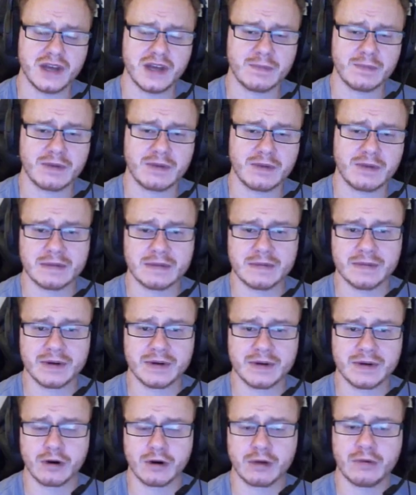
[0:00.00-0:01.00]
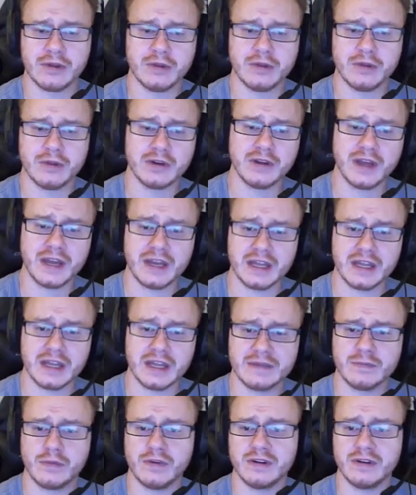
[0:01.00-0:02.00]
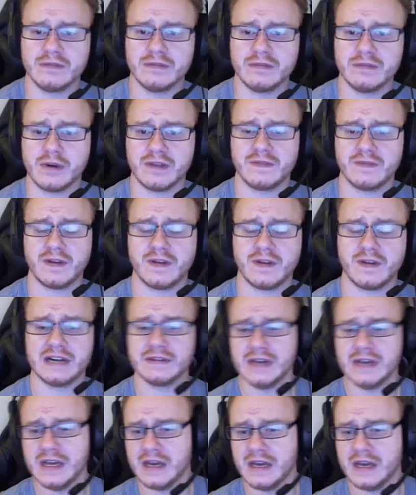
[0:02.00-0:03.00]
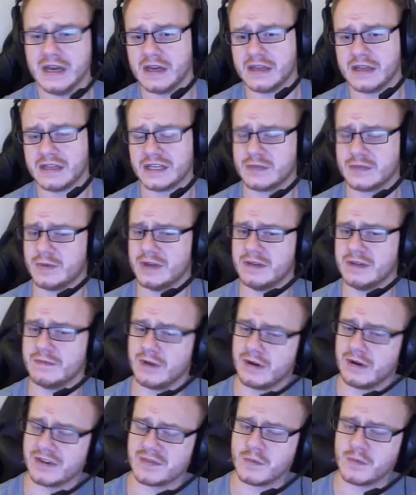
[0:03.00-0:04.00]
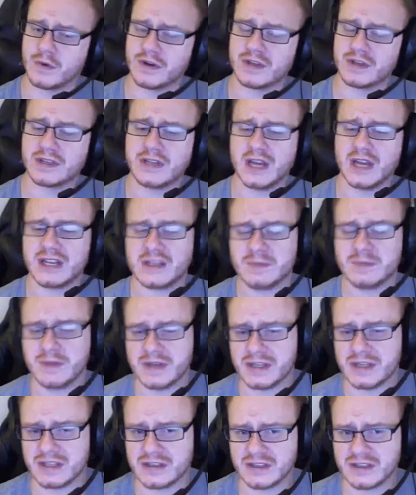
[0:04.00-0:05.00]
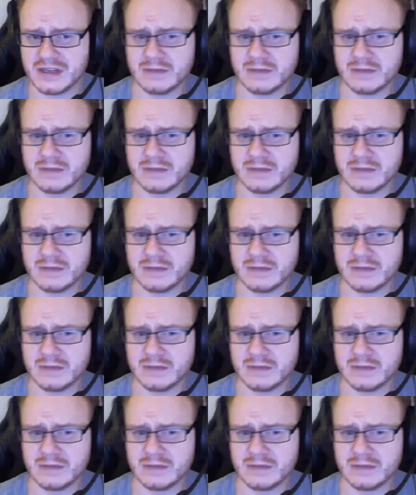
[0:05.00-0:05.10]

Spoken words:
second problem I'm going to work with you today, 11.45, this one involves more steps, but it's